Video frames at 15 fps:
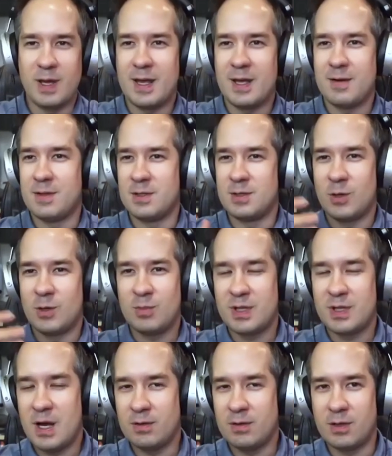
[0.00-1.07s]
you might have this drop
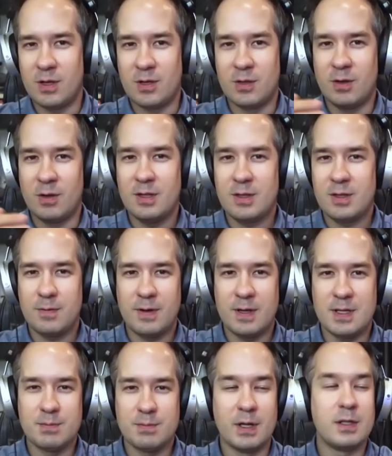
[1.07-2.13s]
down in your
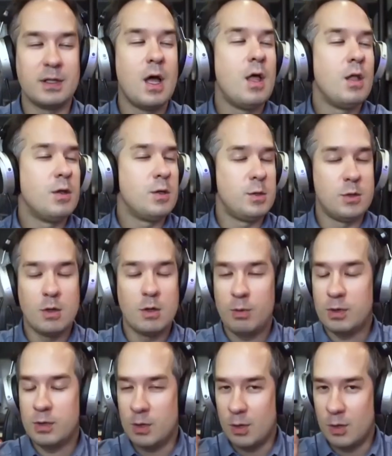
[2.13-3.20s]
interface, but no
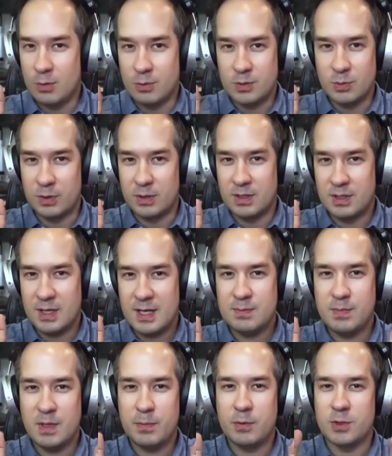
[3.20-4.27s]
one knows what it
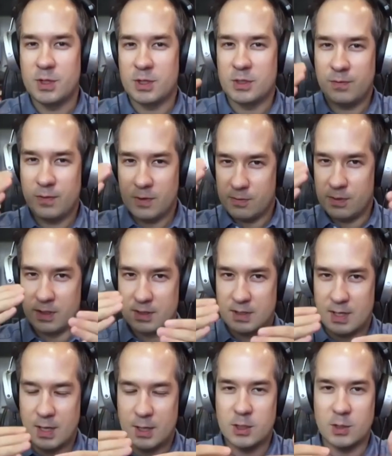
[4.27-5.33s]
does people just follow the
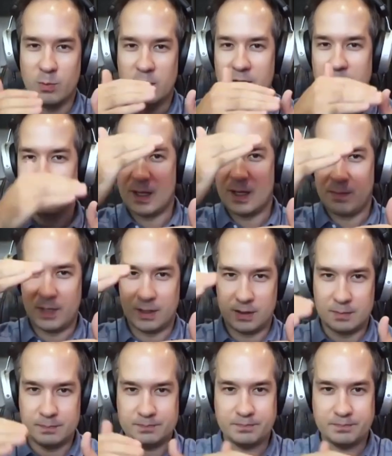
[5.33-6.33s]
instruction when they complete